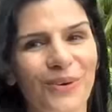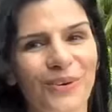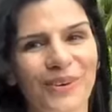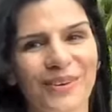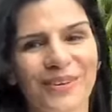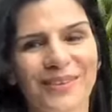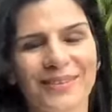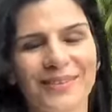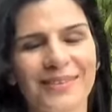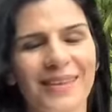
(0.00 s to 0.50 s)

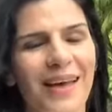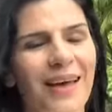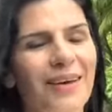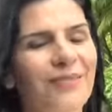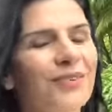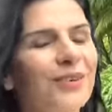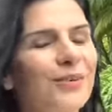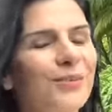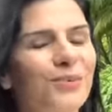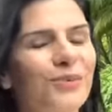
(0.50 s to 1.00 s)
Taurians.
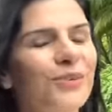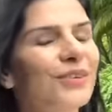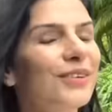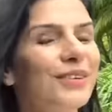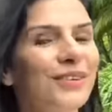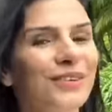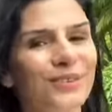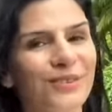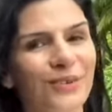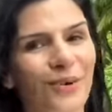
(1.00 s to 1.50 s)
have a
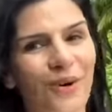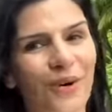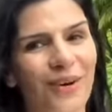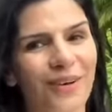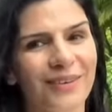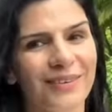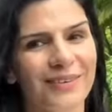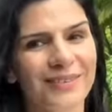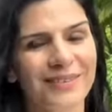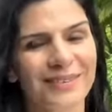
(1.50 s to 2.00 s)
brilliant
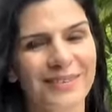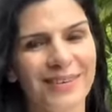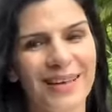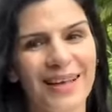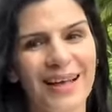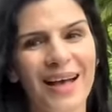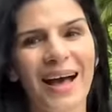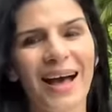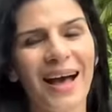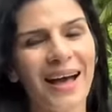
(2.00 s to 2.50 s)
August
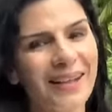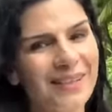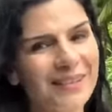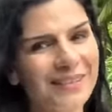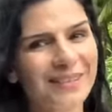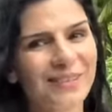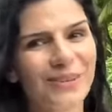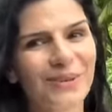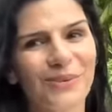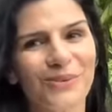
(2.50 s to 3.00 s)
I'll
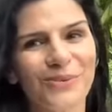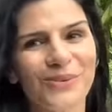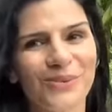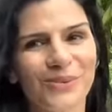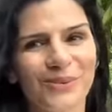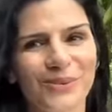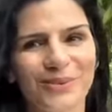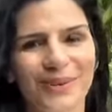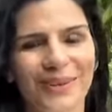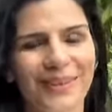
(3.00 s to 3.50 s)
see you
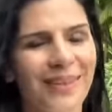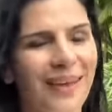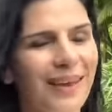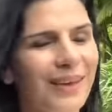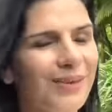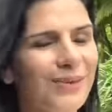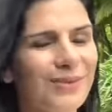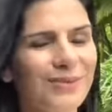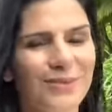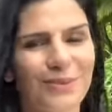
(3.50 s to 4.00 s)
soon and
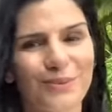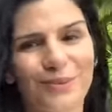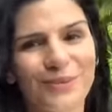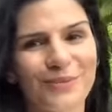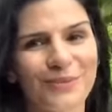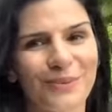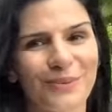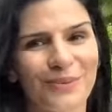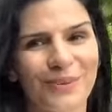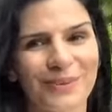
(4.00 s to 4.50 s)
thank you so
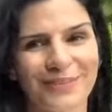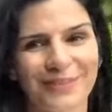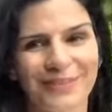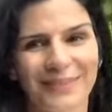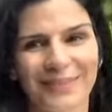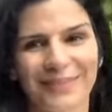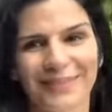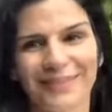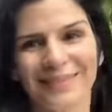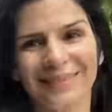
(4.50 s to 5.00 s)
much for
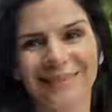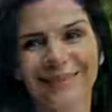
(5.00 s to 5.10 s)
watching